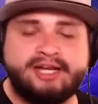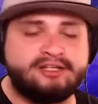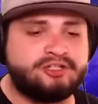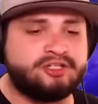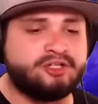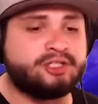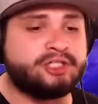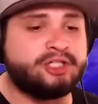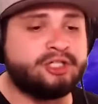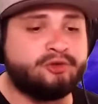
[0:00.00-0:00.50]

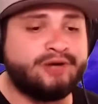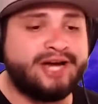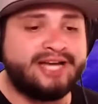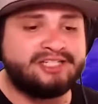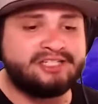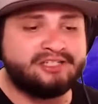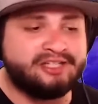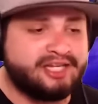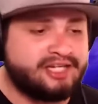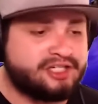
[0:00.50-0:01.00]
So
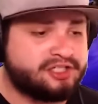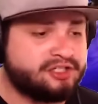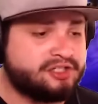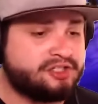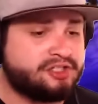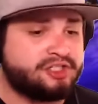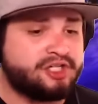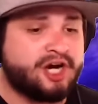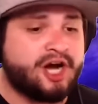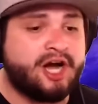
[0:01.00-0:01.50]

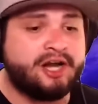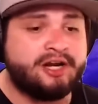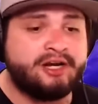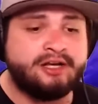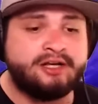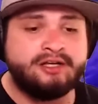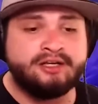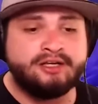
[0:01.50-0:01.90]
congratulations, John.